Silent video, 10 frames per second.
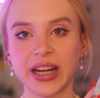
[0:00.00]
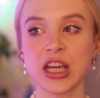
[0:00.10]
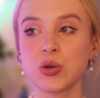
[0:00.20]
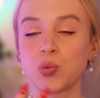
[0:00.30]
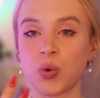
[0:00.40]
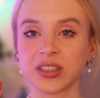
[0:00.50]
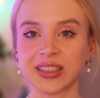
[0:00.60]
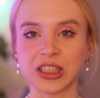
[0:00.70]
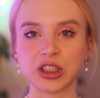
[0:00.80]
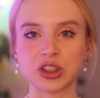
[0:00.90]
It was
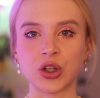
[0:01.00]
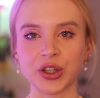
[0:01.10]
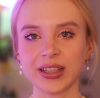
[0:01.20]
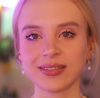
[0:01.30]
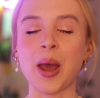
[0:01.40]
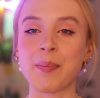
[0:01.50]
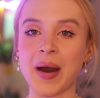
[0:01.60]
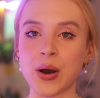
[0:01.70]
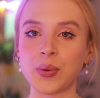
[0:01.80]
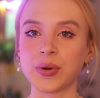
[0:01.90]
a story
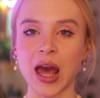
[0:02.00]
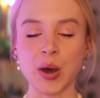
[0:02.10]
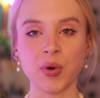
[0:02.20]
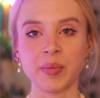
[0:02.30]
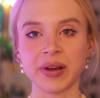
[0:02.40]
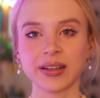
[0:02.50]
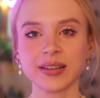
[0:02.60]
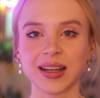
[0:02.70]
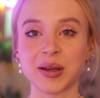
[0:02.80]
about a woman,